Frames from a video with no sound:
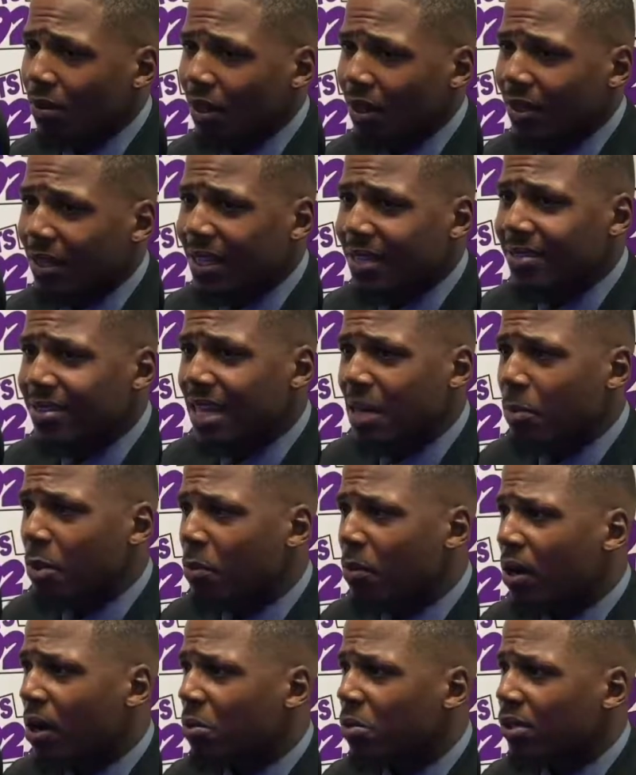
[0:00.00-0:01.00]
That time my
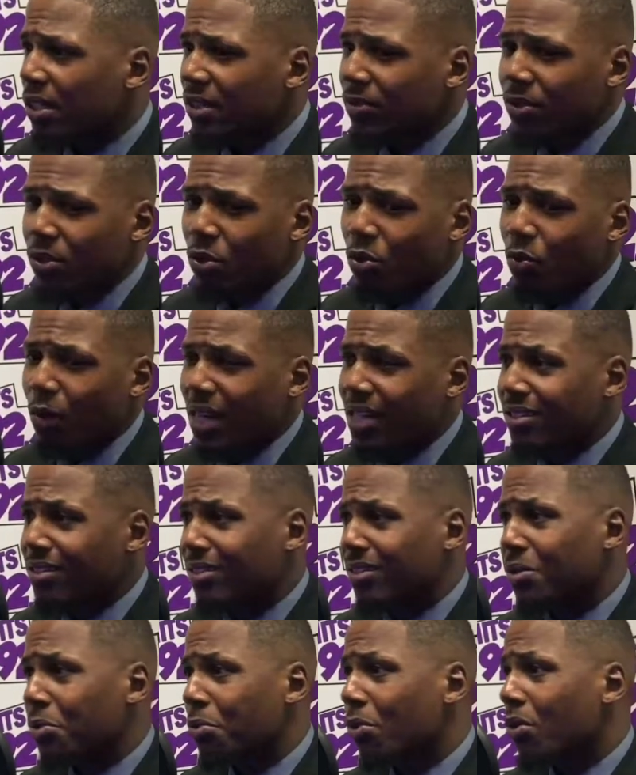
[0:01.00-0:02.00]
mom was living on
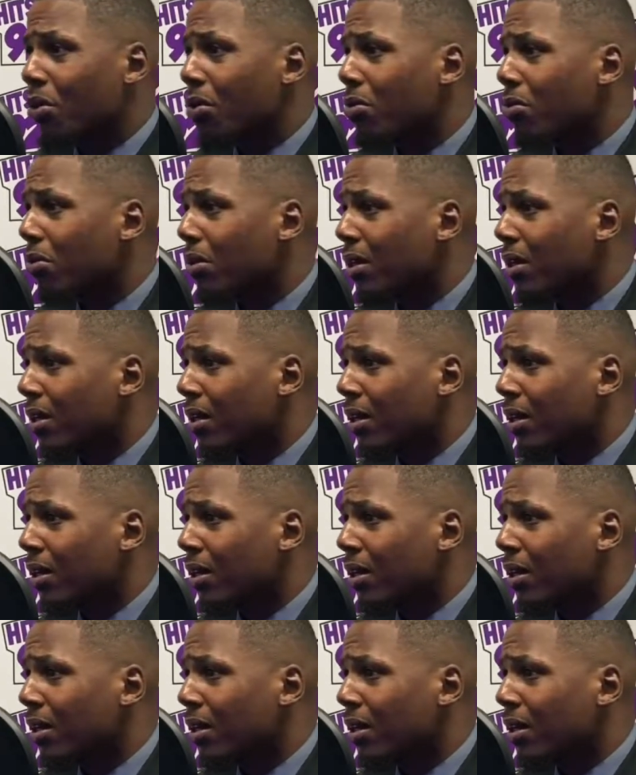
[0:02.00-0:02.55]
Washington Road.